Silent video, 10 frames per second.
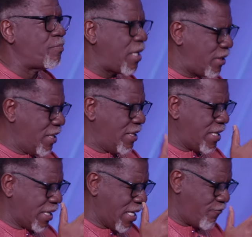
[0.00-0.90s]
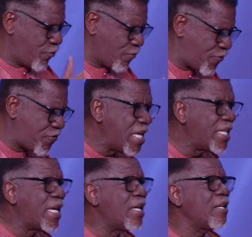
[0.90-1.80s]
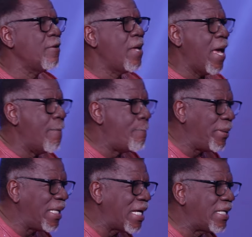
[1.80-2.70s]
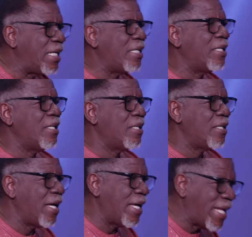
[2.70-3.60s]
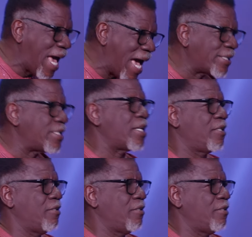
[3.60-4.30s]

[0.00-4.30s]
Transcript: but they come from thinking and planning and acting.